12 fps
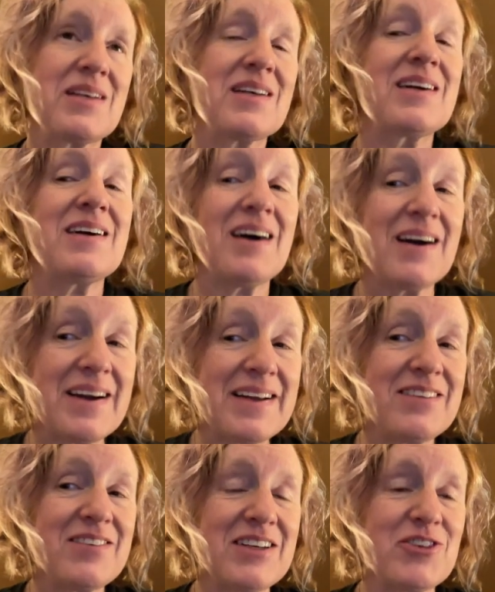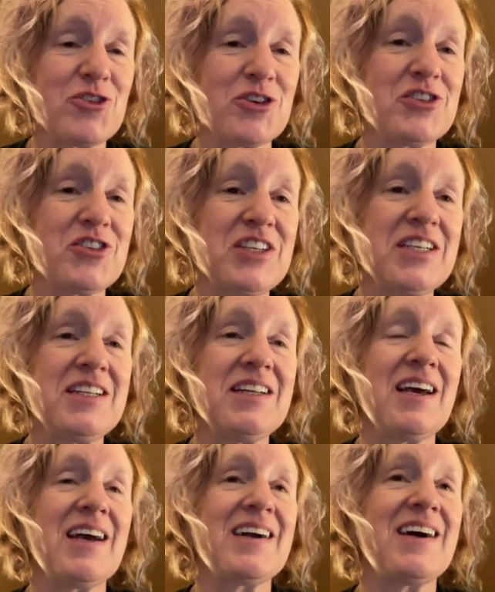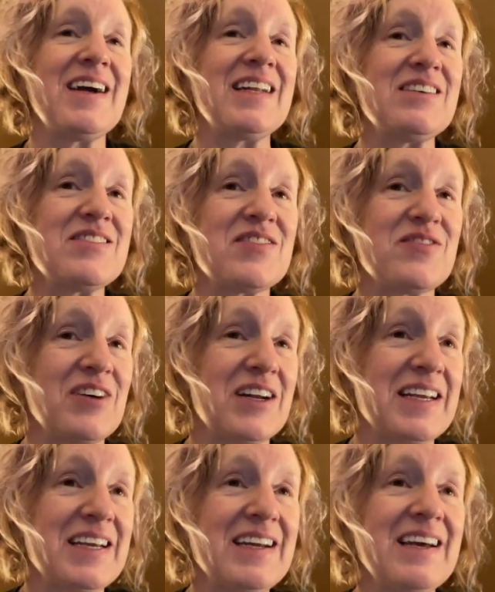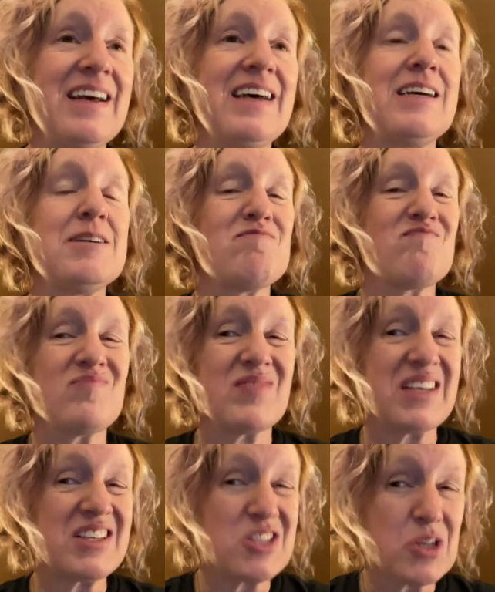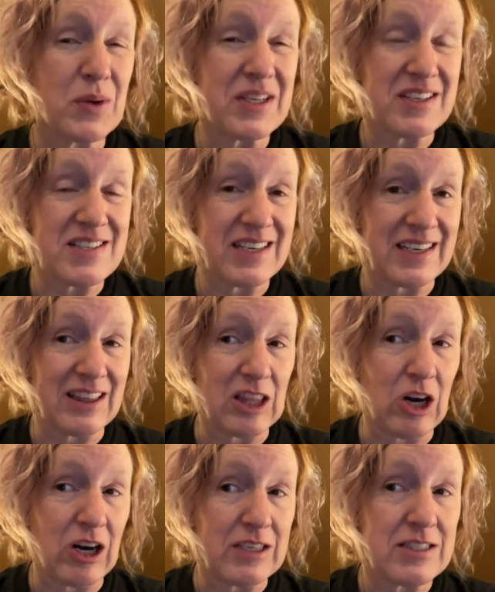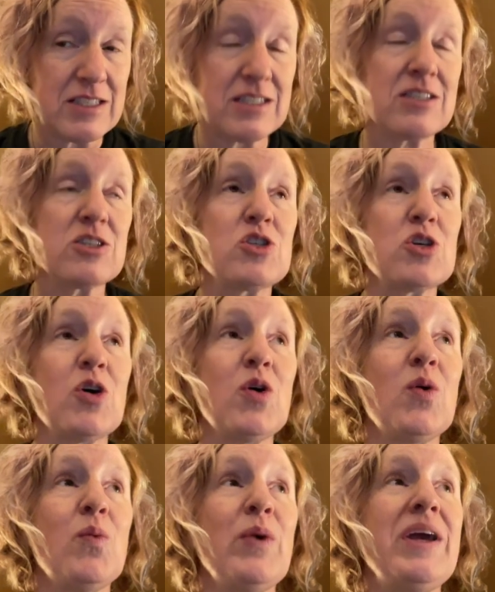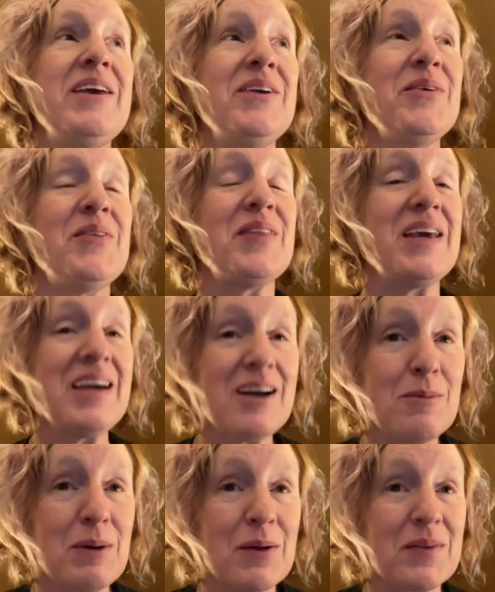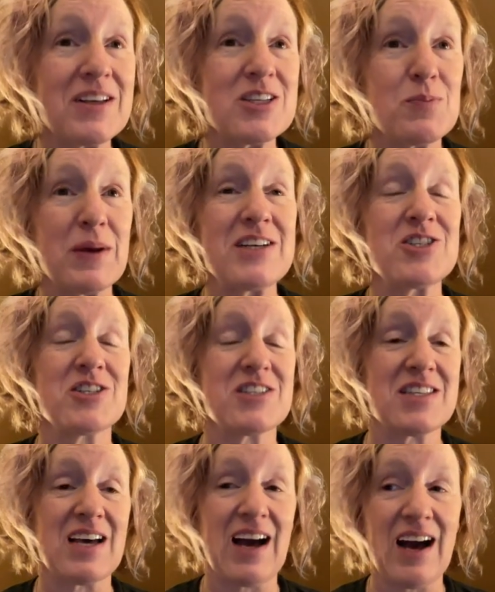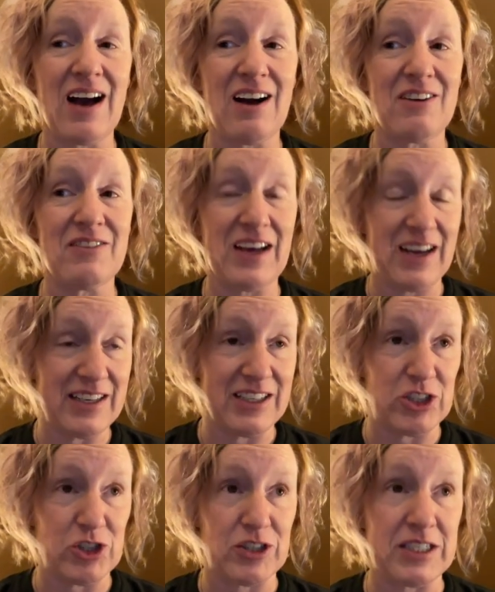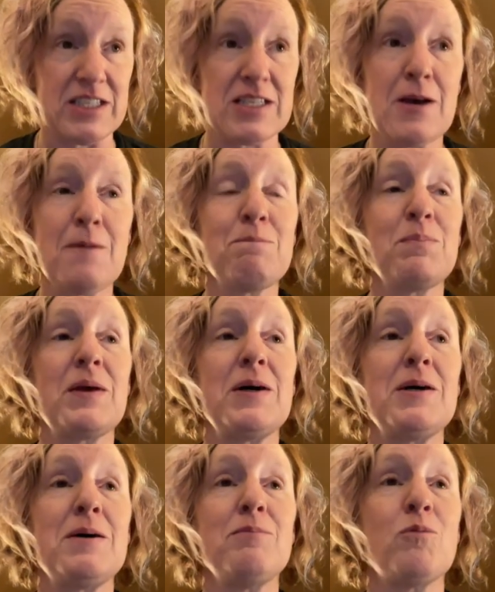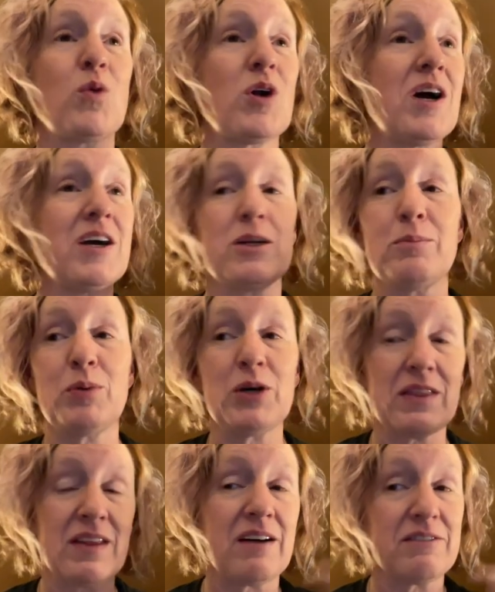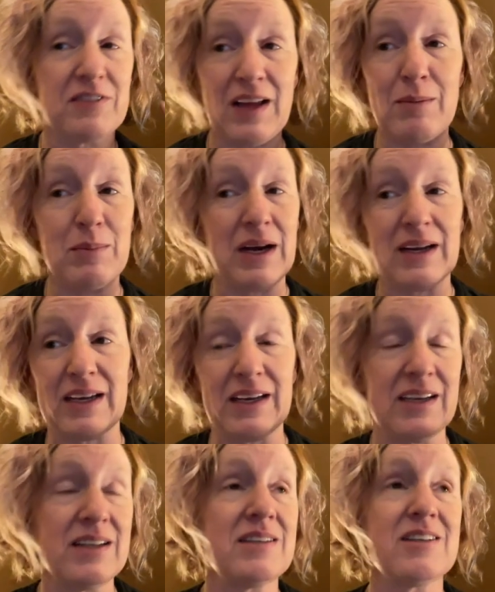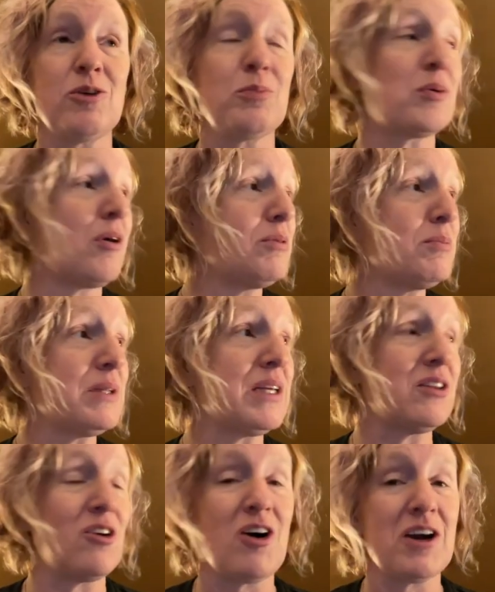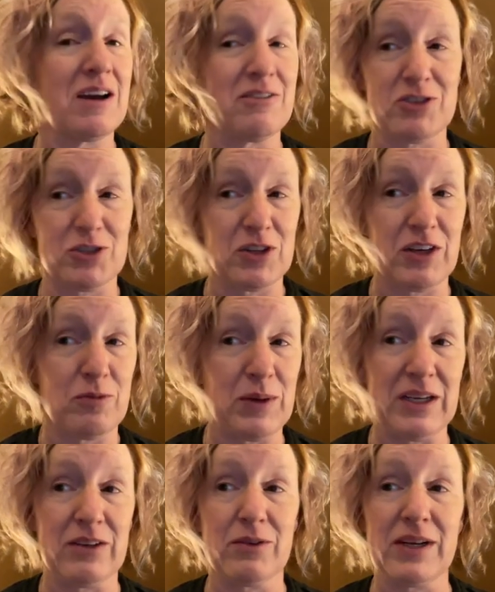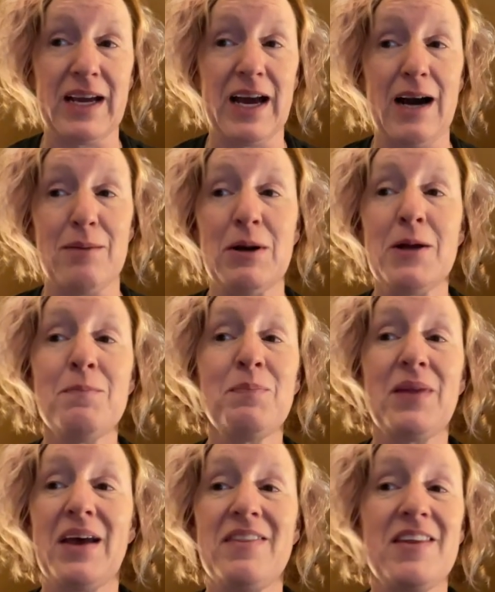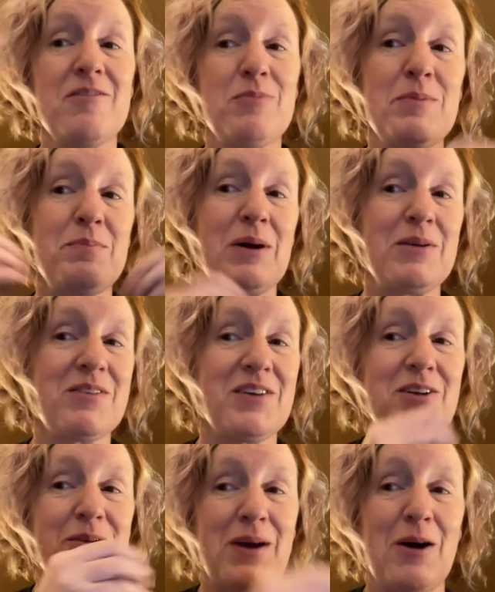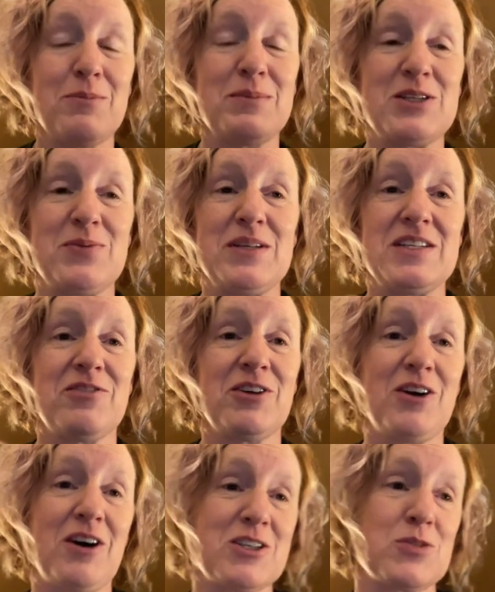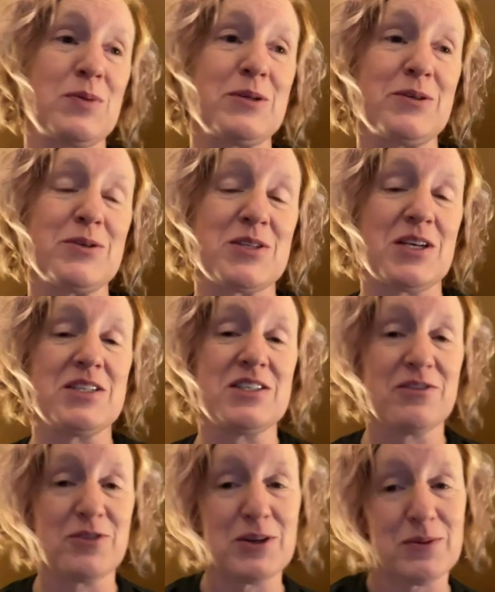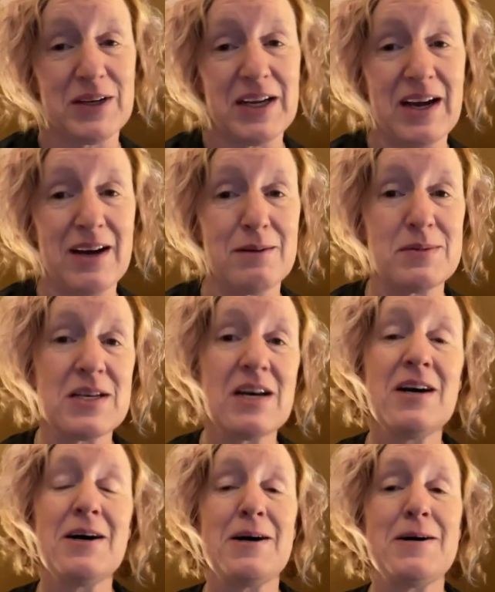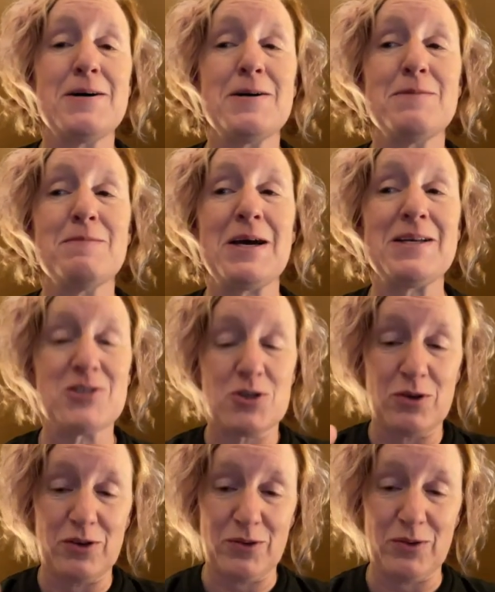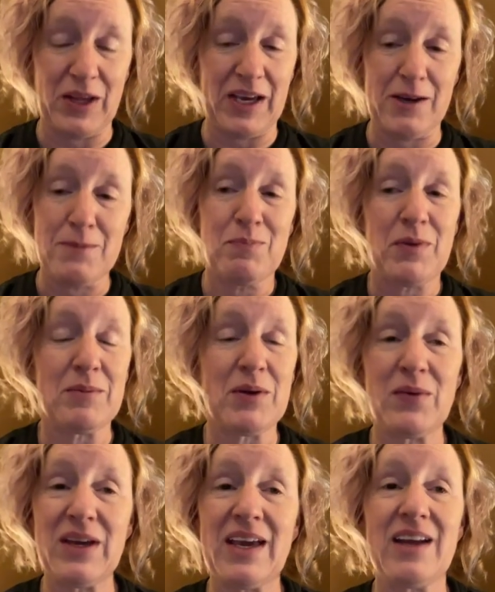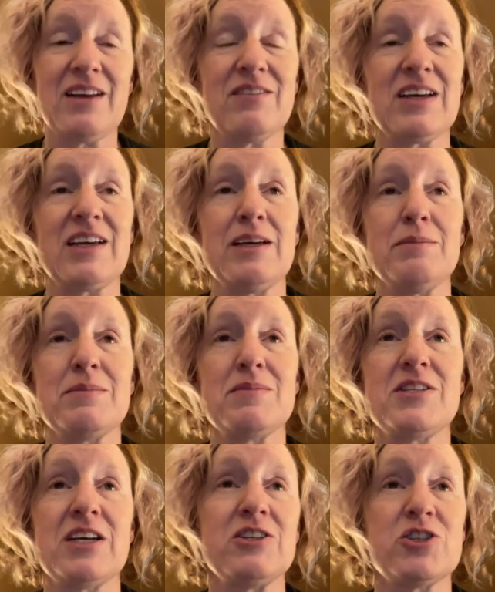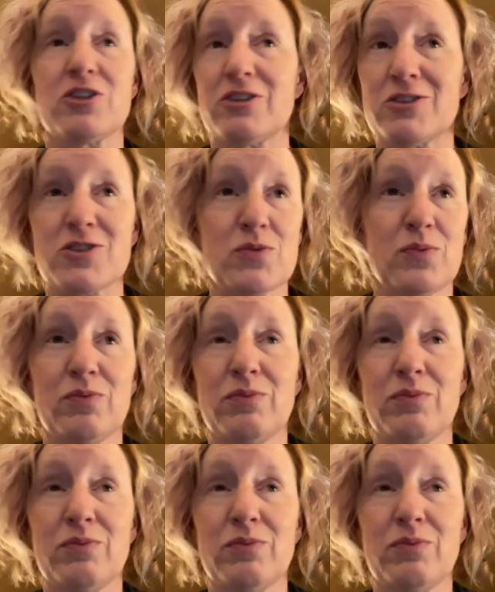Kind of interesting and kind of funny. It's so it doesn't get lost. So when you think about these patients that have head injuries, we're not going to put that flap back in till probably long after they've been in rehab. And they've been bouncing around between different hospitals and different rehabs. And so we can't even keep dentures,